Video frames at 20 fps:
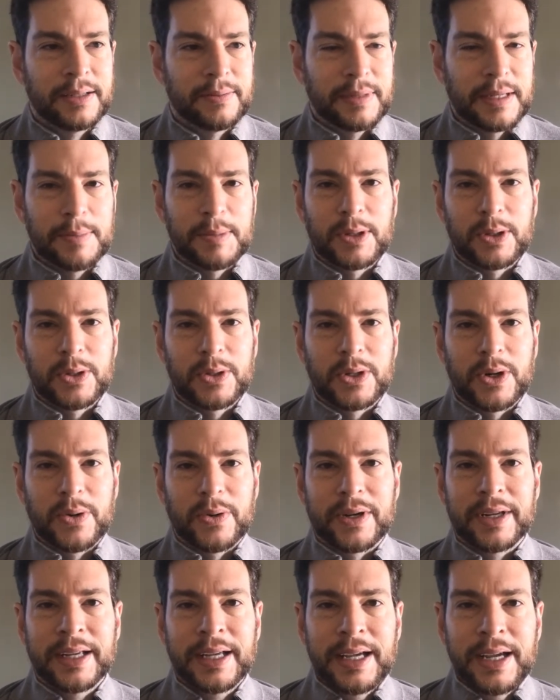people who
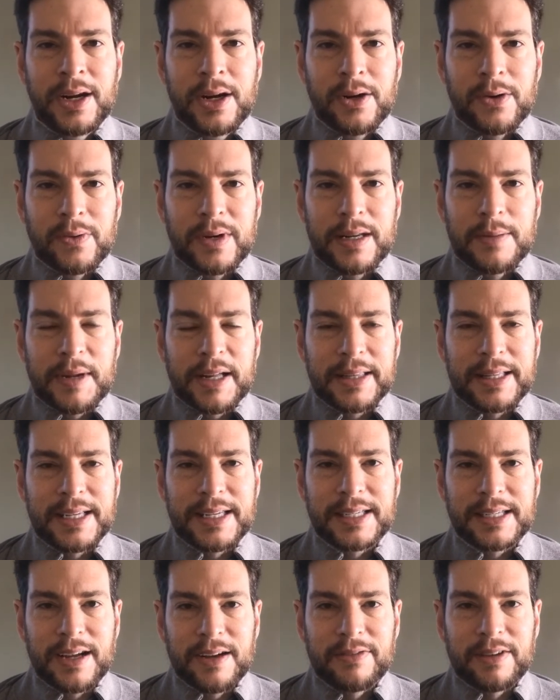don't read about
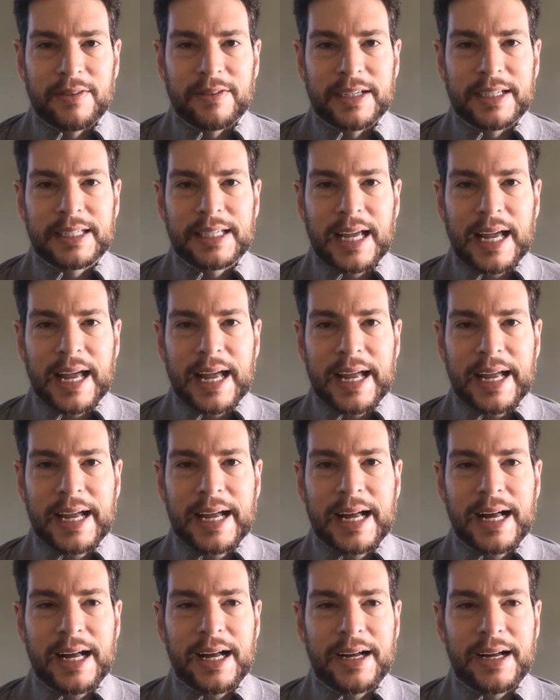this stuff every day.